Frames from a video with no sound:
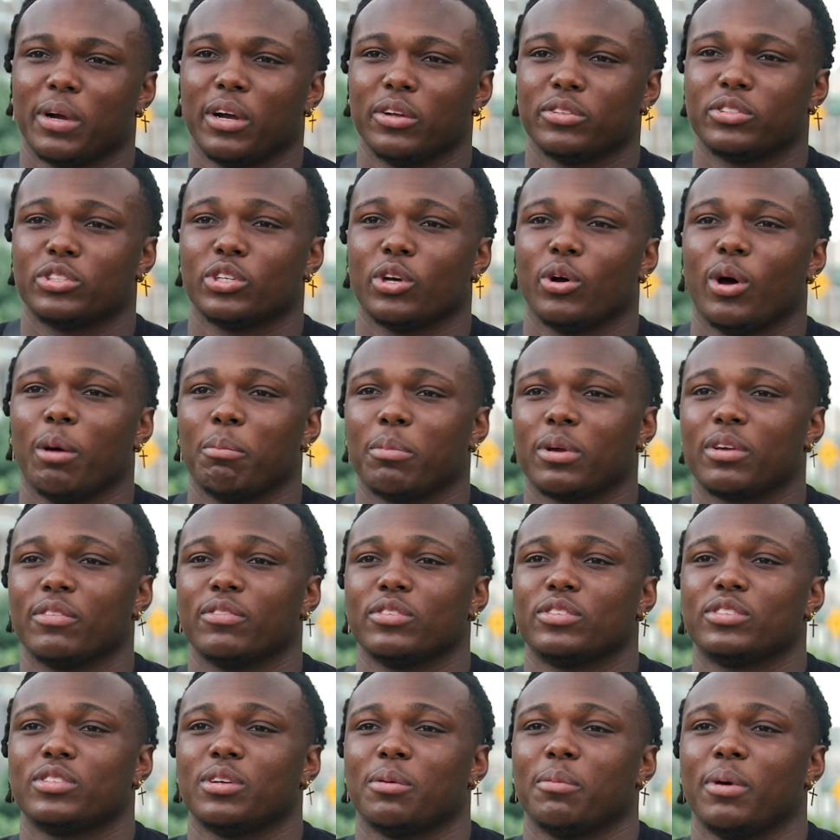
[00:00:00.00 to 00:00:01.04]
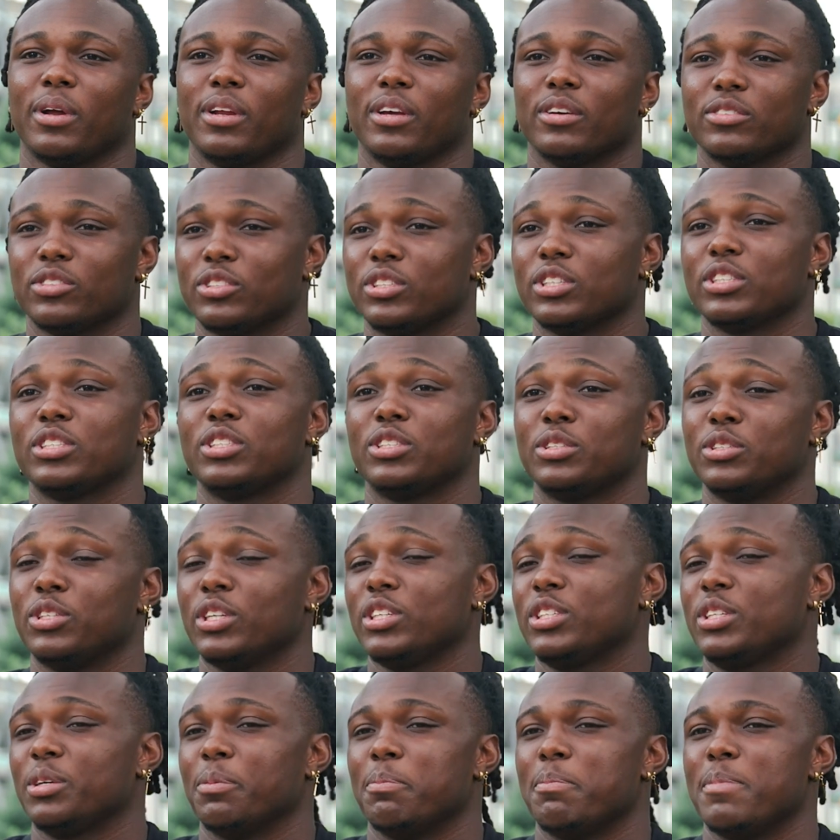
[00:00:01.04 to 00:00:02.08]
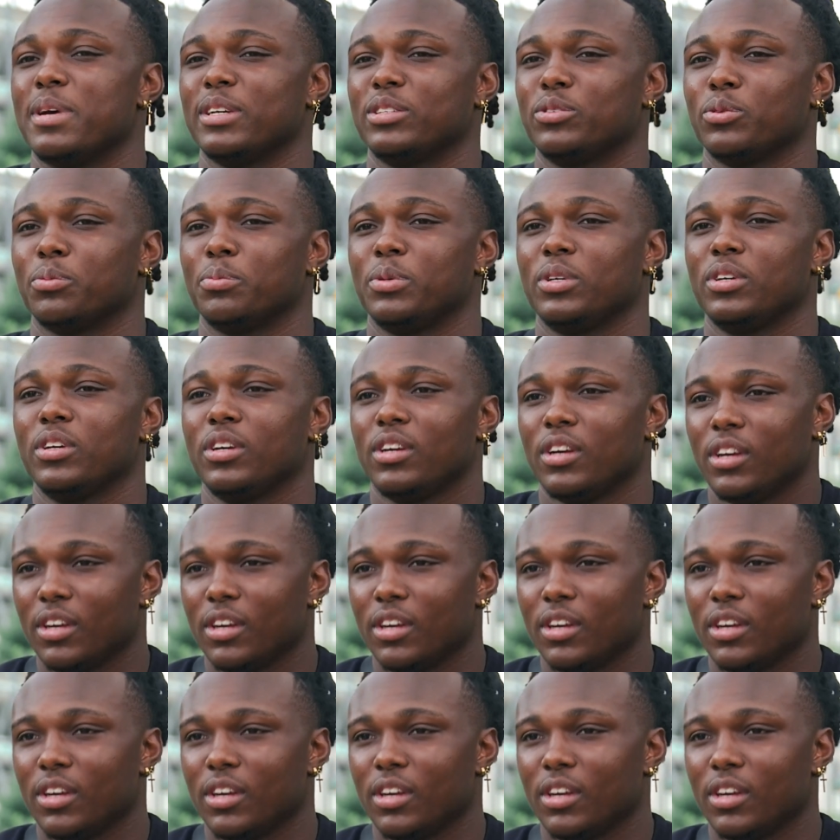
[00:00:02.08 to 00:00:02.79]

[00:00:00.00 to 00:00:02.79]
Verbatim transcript: route, so I'm going to give it to somebody else just, just to mess with me.